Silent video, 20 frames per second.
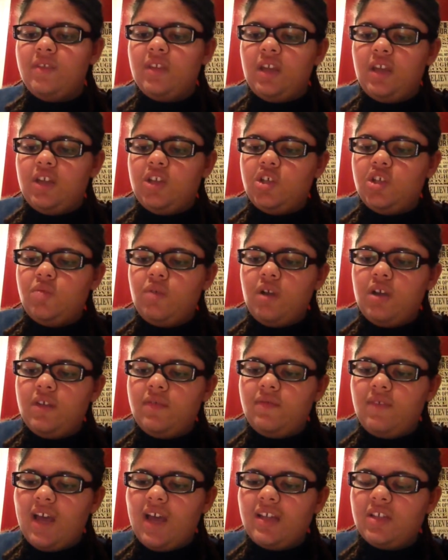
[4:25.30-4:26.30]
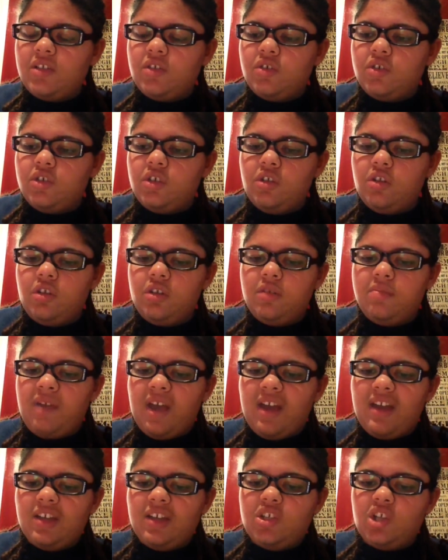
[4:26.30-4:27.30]
As she walked faster, she looked
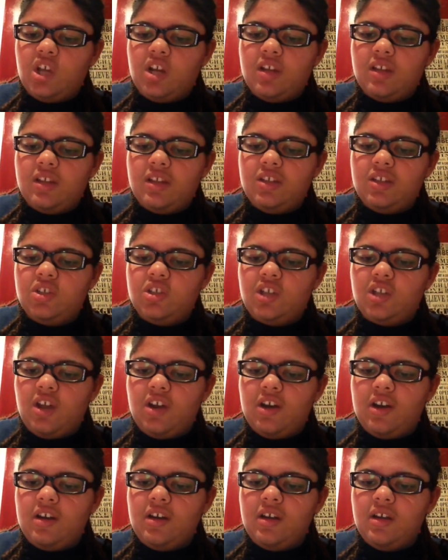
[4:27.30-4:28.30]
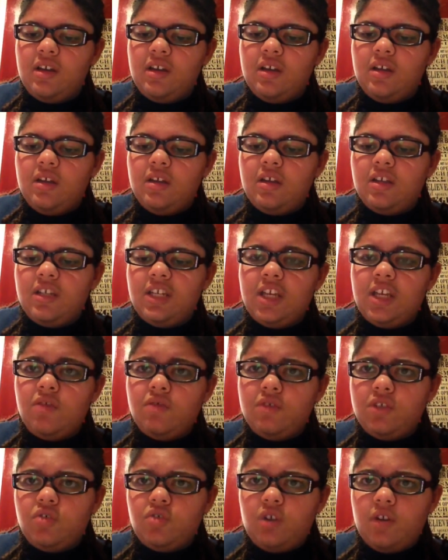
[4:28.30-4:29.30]
back at Jonathan and shouted,
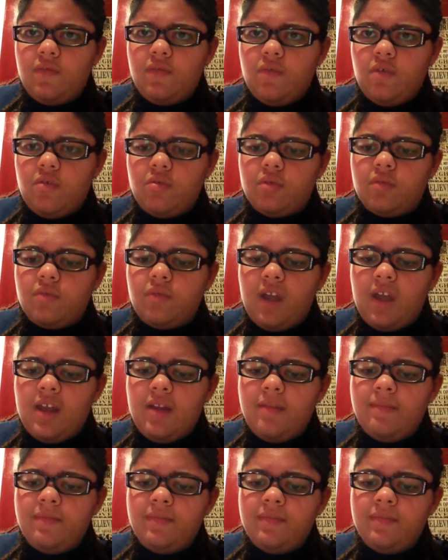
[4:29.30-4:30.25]
"Continuing straightforward, right?"